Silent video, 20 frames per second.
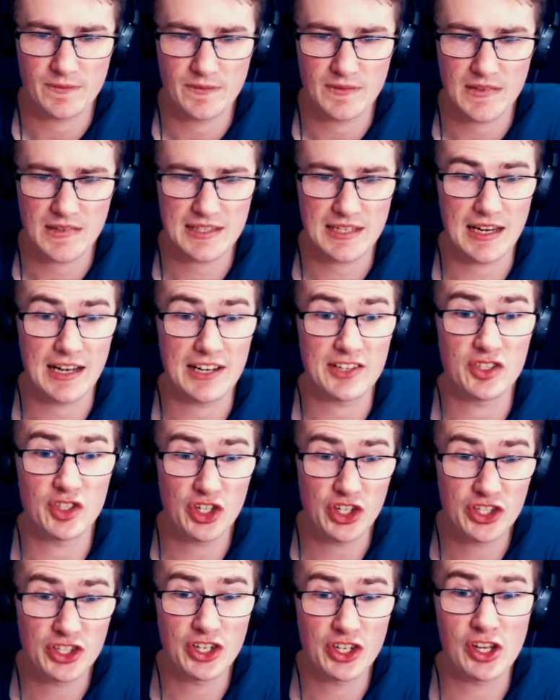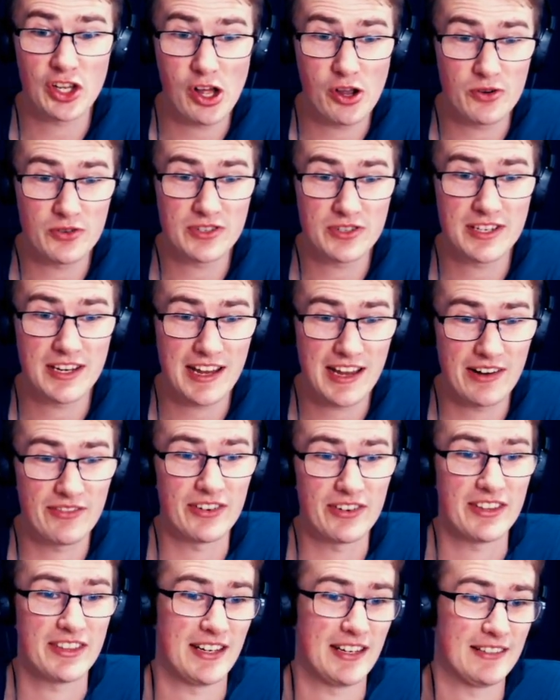Let's see, I just closed
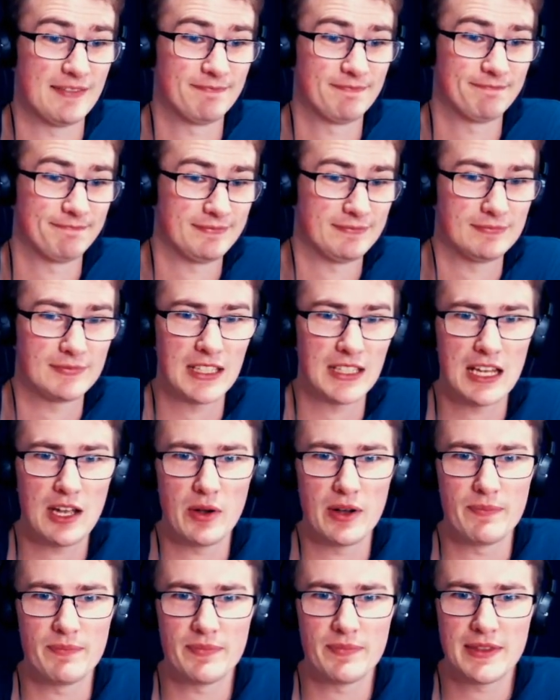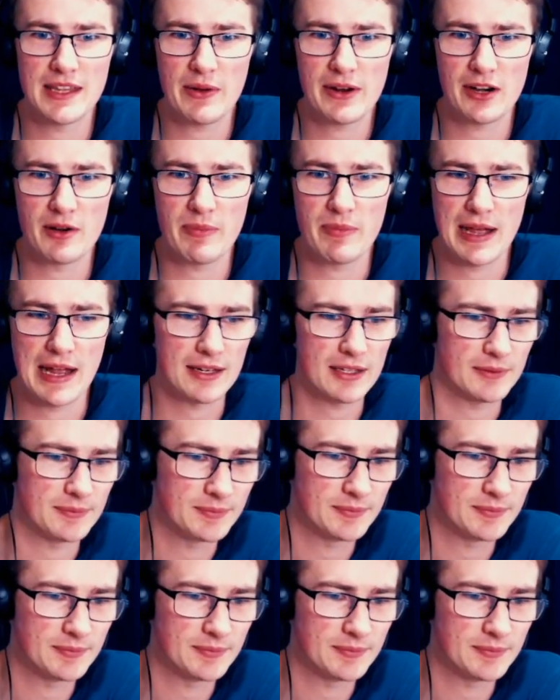everything. Oh well, now we got it back.